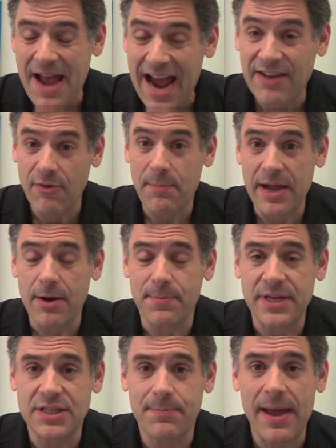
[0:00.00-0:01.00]
out of a bigger
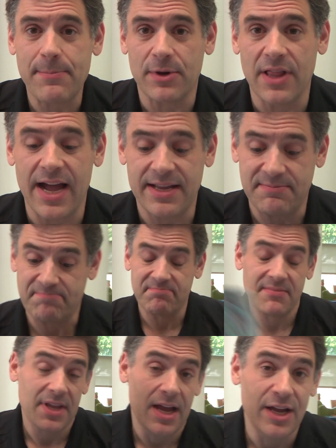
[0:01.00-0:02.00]
piece of paper, like
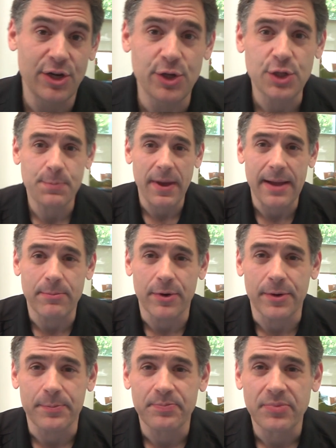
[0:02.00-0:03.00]
a
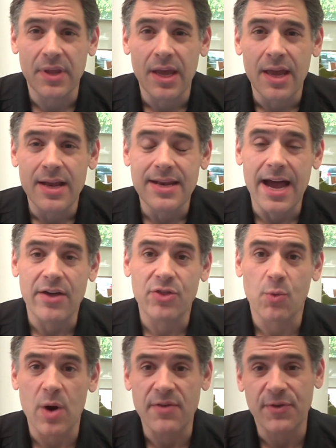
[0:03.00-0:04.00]
newspaper. Now,
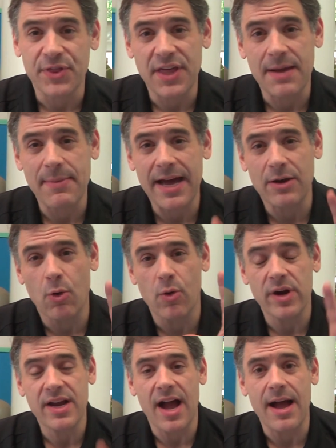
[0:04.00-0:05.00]
the wonderful thing about
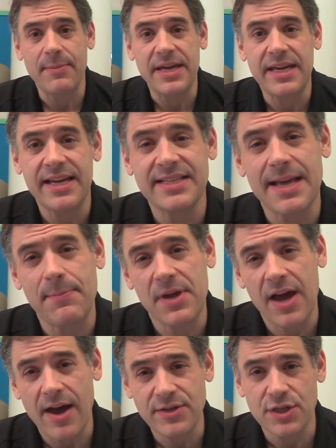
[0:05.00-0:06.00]
origami is that
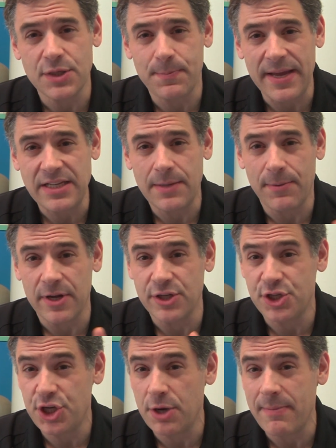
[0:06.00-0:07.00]
because it's based
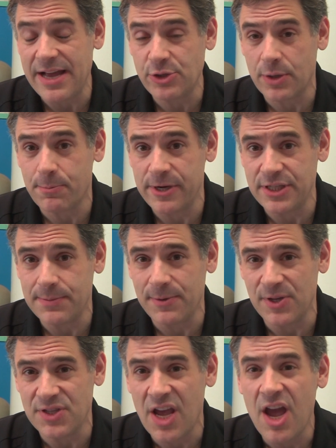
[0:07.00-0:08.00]
upon geometric
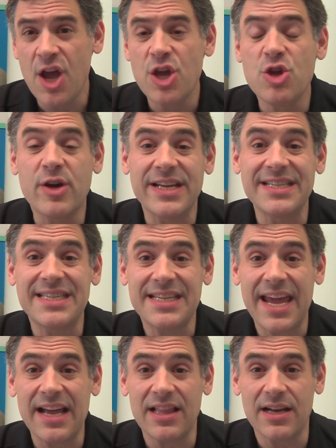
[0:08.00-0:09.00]
principles, you can
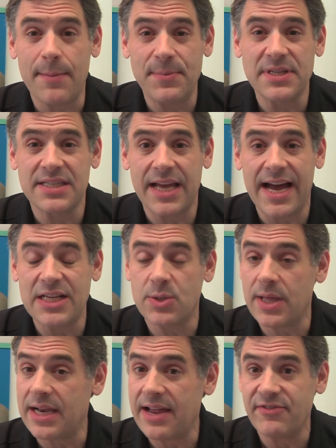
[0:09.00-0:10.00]
scale it up in size
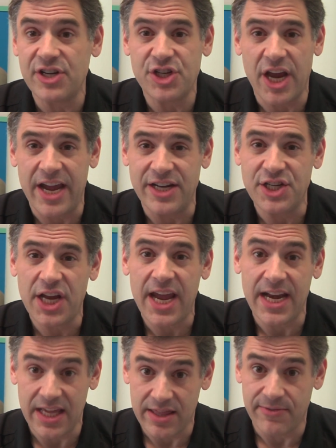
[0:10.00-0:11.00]
without having to change
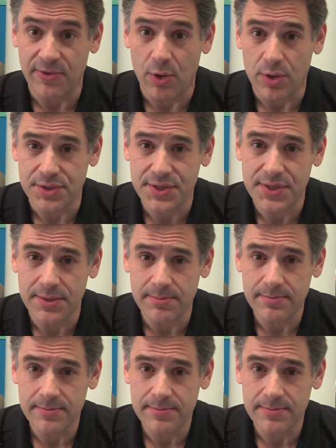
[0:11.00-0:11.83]
any of the folds.